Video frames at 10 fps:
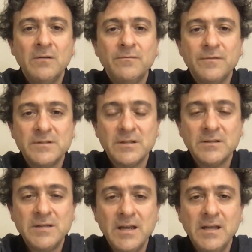of
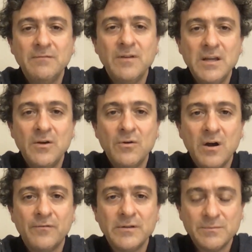facilitating video
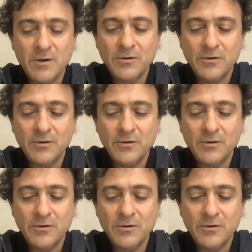conference small